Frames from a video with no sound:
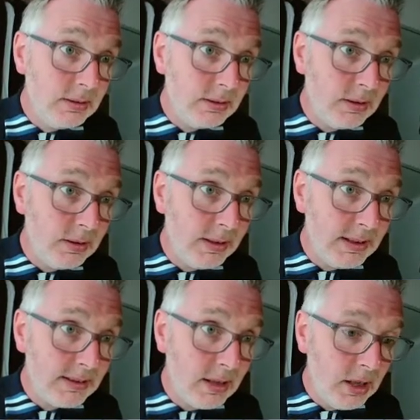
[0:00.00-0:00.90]
so
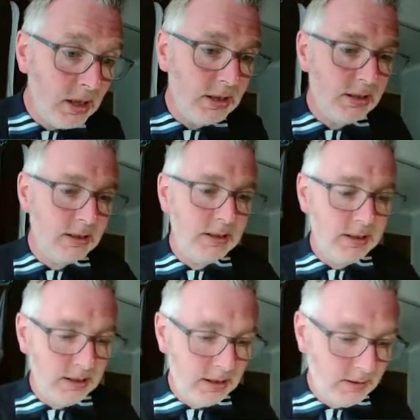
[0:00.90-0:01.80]
it's a,
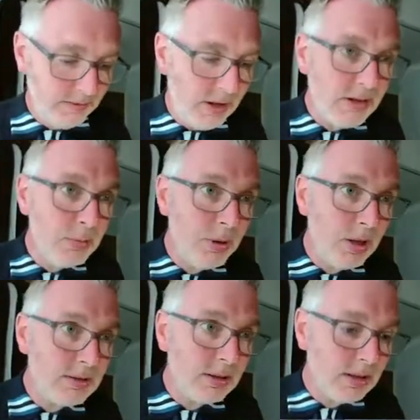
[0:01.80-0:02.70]
it's a very
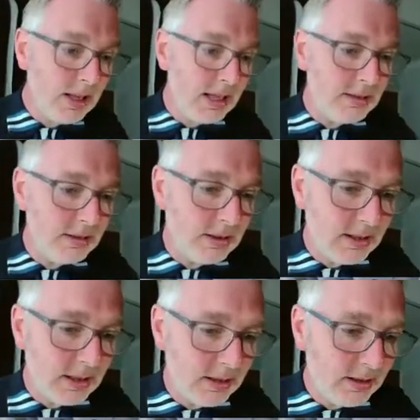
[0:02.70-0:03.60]
important collection, I
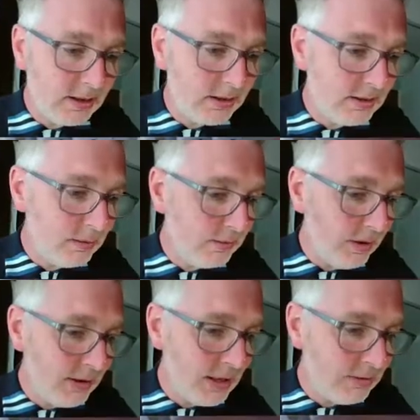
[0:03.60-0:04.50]
think, and she was
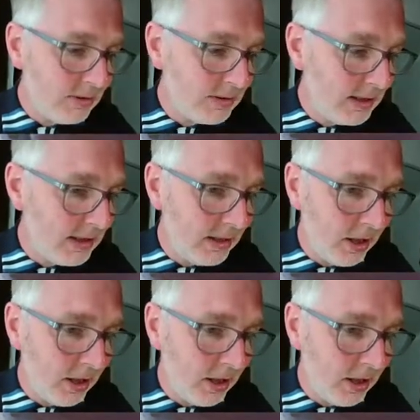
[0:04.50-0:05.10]
very interested in